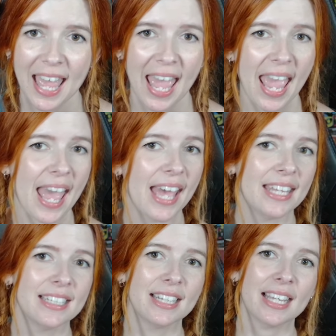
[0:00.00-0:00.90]

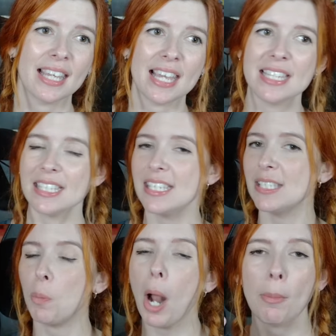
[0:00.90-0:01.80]
And
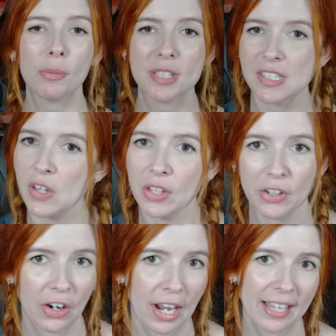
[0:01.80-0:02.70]
he's probably still in
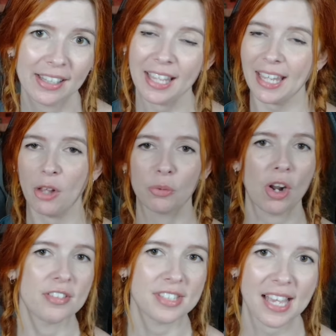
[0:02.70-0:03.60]
her head, like
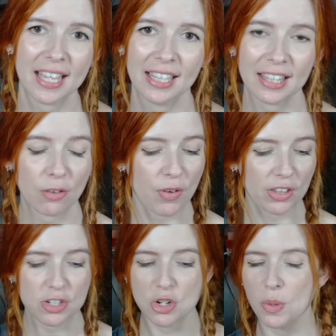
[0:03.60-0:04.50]
Elrond said. Like the fact
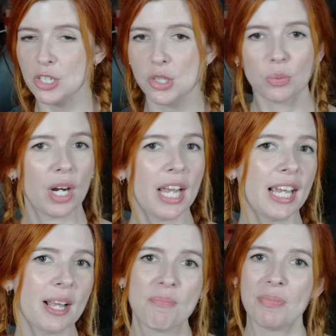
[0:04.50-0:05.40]
that she wears the
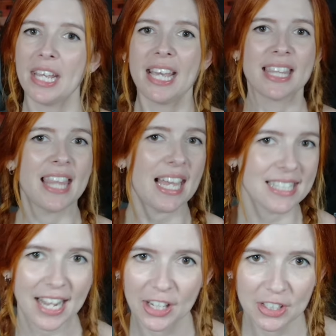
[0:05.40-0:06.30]
ring, that's
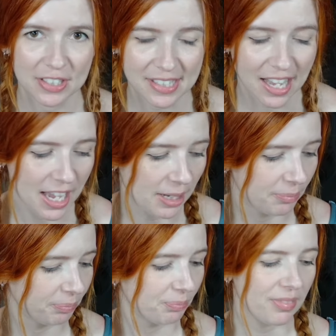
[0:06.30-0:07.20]
not a good
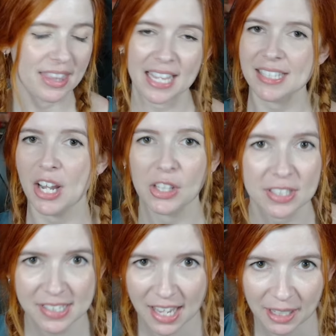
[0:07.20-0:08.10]
sign. That's not a
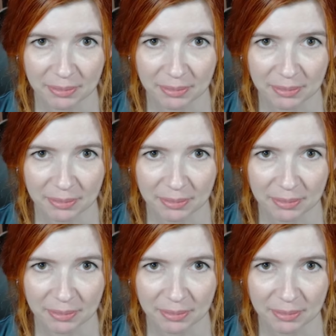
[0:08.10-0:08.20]
good sign.